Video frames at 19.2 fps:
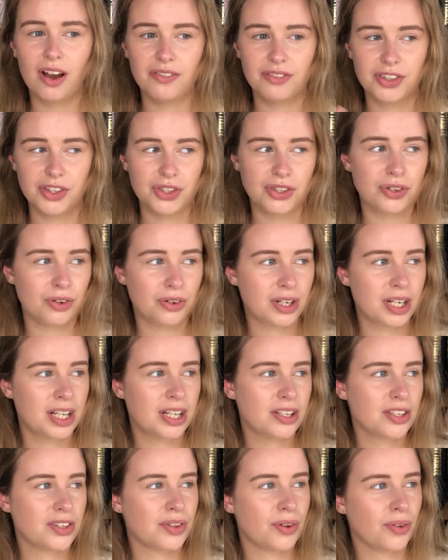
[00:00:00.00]
of the
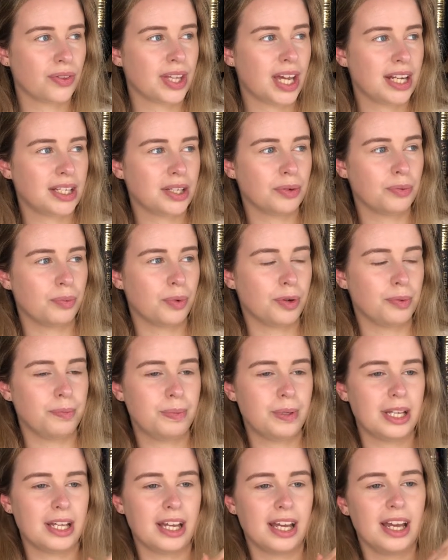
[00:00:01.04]
story so that it would
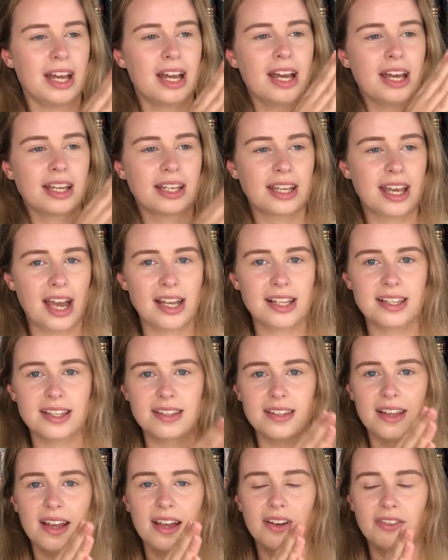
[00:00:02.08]
be
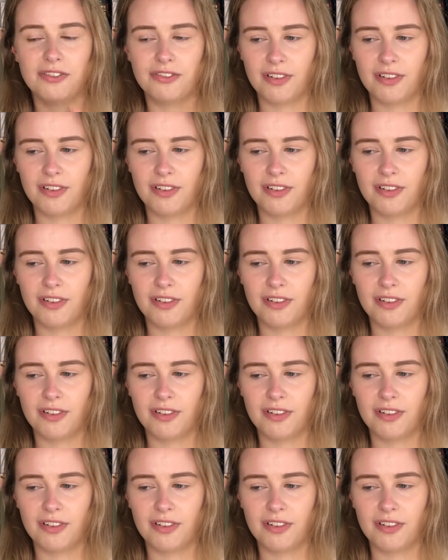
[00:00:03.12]
Katza,